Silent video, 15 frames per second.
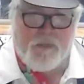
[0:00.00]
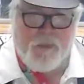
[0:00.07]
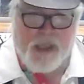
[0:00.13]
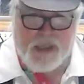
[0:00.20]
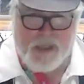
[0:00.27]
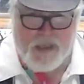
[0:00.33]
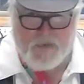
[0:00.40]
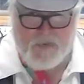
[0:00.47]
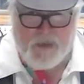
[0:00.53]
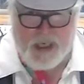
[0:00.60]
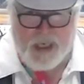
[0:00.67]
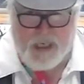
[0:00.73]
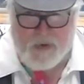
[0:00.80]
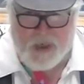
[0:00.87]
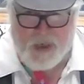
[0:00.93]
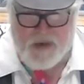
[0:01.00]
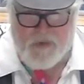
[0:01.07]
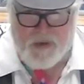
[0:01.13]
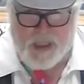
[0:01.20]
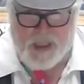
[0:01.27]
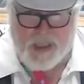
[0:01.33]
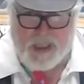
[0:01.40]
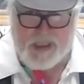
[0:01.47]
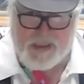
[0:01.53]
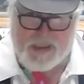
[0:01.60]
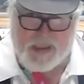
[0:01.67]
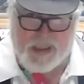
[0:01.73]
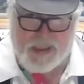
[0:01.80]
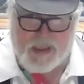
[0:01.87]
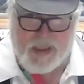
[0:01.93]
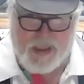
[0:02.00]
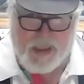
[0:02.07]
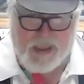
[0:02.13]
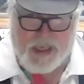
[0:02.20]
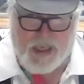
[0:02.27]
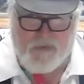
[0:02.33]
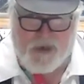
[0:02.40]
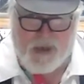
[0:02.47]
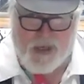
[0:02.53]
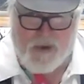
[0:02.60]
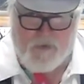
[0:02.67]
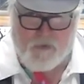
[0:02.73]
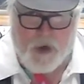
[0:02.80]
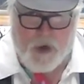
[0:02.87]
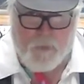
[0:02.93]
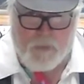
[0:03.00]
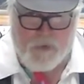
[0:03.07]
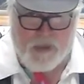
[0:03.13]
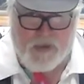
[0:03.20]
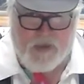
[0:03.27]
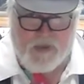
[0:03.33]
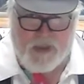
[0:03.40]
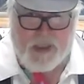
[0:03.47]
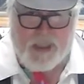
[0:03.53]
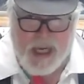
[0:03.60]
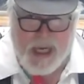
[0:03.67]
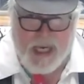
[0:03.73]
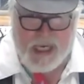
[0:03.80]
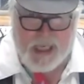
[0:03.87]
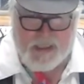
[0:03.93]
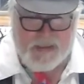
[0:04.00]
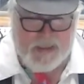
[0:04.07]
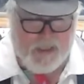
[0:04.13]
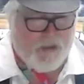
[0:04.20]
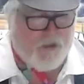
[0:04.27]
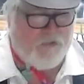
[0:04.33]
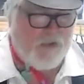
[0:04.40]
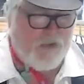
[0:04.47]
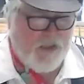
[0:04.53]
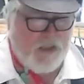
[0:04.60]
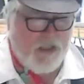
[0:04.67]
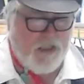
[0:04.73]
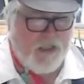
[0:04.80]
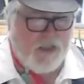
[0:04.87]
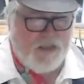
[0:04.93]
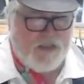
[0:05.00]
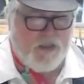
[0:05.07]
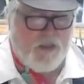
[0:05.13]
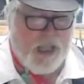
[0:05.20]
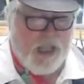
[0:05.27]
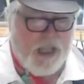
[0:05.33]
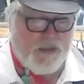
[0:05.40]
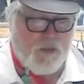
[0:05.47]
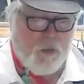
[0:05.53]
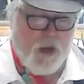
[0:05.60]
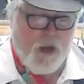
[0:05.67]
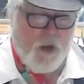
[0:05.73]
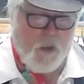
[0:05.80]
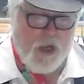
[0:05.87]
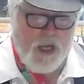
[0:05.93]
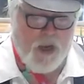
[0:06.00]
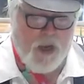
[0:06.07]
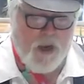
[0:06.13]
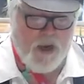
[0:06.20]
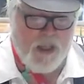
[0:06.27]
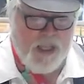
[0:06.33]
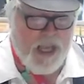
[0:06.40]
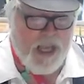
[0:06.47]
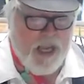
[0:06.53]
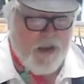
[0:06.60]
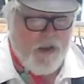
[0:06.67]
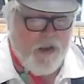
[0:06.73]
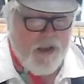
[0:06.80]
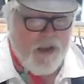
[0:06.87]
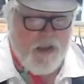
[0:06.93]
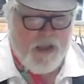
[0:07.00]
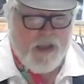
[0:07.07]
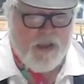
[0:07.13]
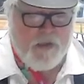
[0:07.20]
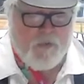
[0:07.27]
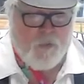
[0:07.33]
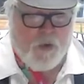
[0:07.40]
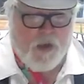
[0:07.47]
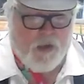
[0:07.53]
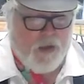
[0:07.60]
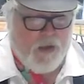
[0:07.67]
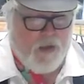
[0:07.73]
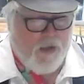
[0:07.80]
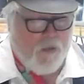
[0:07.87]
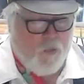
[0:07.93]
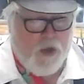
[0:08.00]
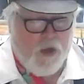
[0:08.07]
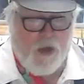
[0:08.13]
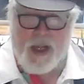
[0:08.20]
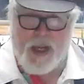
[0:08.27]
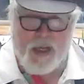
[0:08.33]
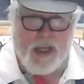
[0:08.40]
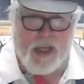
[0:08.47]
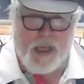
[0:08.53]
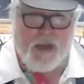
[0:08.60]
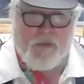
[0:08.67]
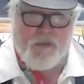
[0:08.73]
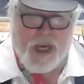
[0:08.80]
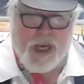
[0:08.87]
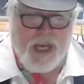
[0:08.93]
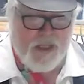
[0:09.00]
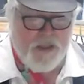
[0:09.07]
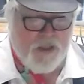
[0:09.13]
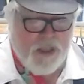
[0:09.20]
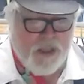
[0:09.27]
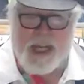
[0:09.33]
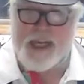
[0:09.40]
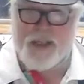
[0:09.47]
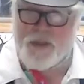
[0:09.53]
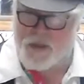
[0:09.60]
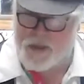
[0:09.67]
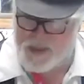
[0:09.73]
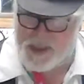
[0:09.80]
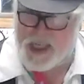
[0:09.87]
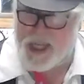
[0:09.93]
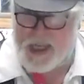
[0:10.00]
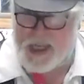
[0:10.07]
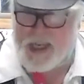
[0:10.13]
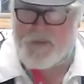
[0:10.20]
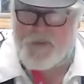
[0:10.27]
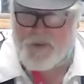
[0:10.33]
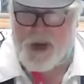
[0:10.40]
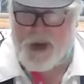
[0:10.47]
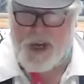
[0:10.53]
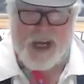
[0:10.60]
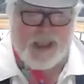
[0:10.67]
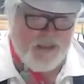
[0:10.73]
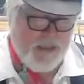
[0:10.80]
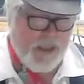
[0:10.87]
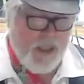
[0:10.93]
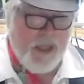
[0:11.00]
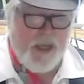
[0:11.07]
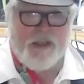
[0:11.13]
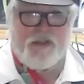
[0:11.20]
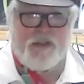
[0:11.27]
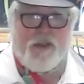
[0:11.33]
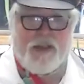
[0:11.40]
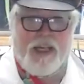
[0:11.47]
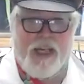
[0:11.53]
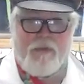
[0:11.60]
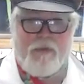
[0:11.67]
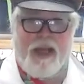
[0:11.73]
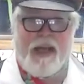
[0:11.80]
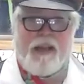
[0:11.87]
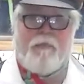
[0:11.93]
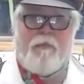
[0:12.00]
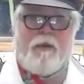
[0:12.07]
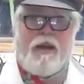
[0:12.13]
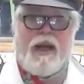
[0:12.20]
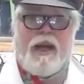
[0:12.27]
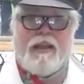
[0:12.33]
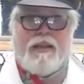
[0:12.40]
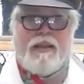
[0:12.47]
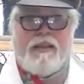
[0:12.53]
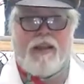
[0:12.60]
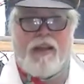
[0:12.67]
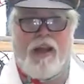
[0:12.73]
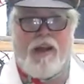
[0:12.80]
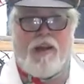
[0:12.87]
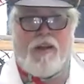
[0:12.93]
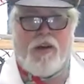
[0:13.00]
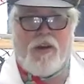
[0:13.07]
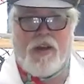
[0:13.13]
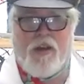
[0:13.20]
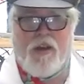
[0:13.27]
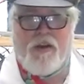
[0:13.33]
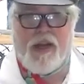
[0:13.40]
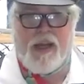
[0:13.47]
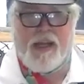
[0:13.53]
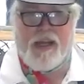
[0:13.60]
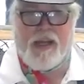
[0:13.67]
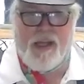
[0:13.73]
method of getting rid of it is to give it enough rope to hang itself. So that's where we are in that. We're not gunning for nature, nature is gunning for us. So keep that in mind. The longer you can